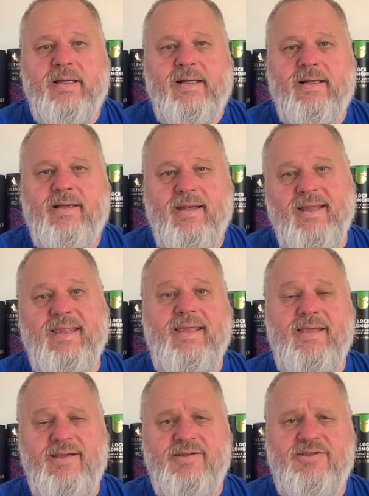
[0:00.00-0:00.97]

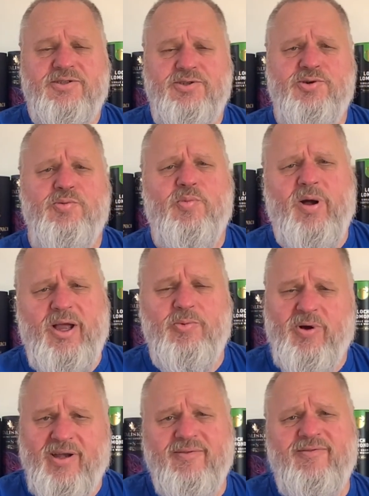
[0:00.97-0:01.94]
Greetings to my
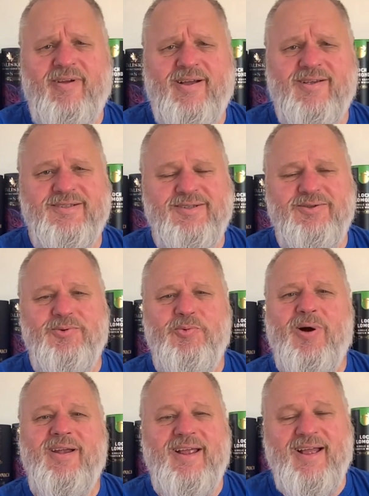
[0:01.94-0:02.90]

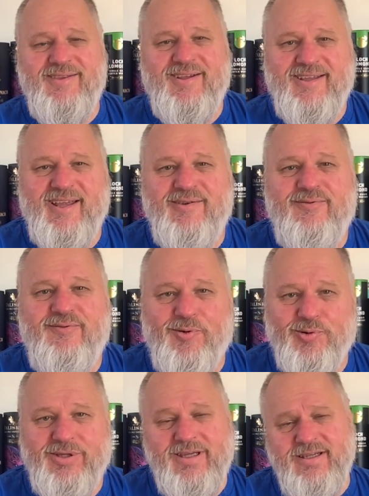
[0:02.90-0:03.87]

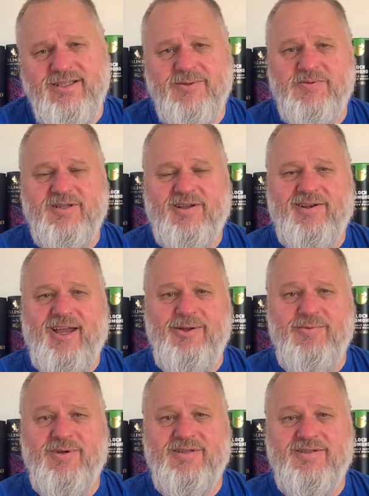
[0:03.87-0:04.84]
1114
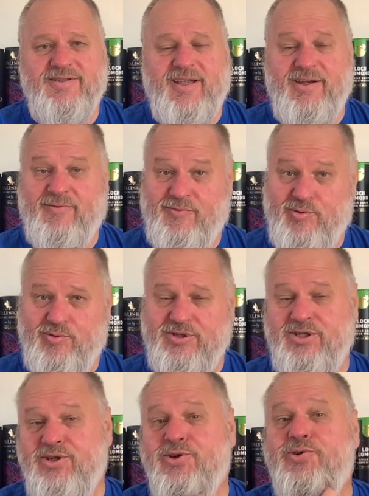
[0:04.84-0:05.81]
subscribers, and of
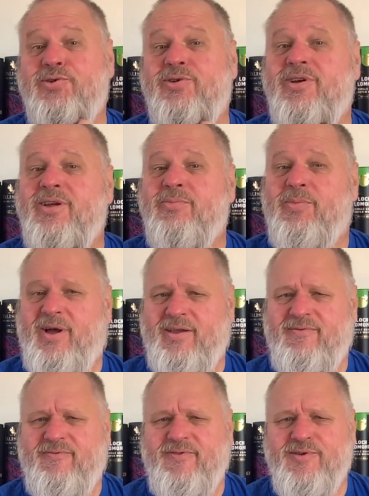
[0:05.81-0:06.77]
course you, my
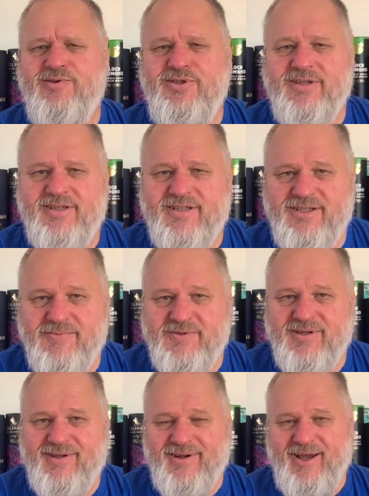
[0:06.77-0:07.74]
future
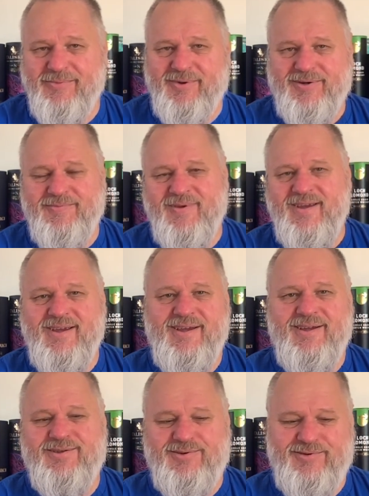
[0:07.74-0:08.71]
subscriber.
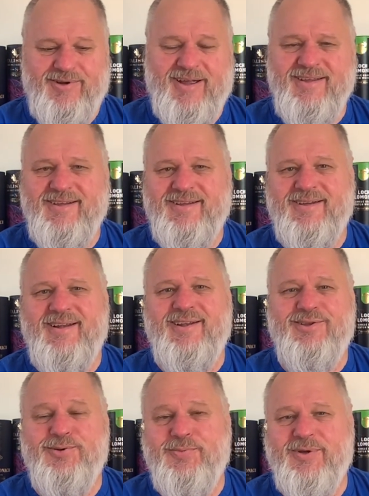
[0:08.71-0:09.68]
Tonight, a
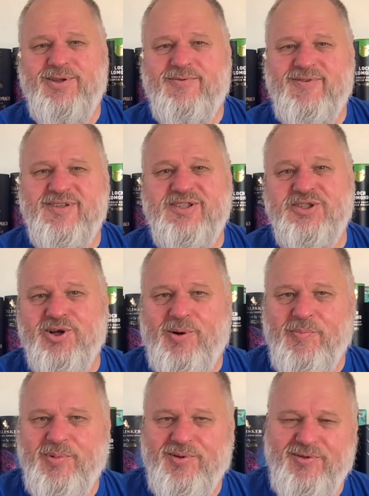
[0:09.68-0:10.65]
little bit of a
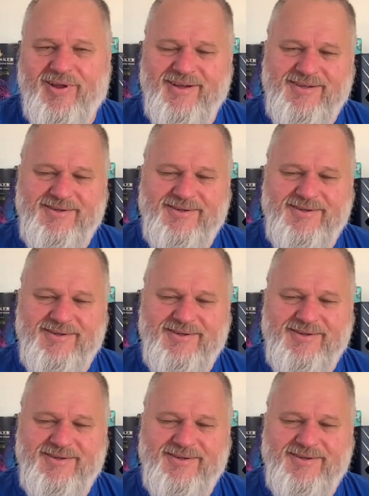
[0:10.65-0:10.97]
sample night.